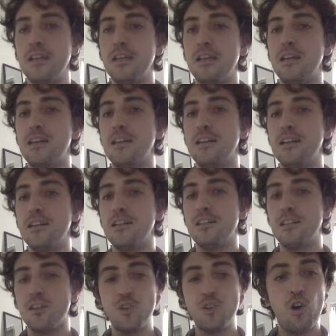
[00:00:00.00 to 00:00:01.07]

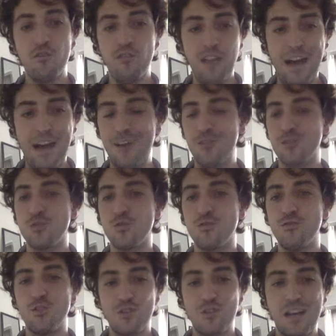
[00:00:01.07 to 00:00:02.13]
not now. So
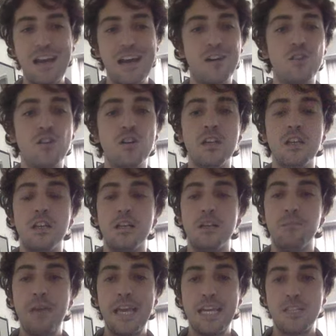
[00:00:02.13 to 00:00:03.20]
for now,
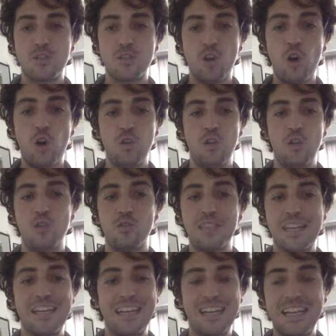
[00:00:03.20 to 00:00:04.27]
based only on
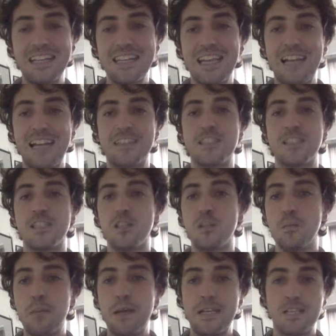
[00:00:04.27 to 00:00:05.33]
technical analysis, the
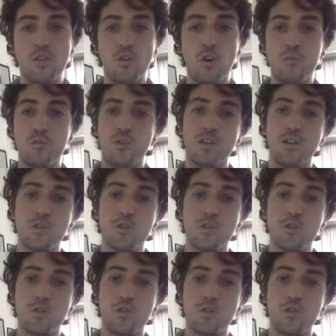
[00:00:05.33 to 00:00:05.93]
best option is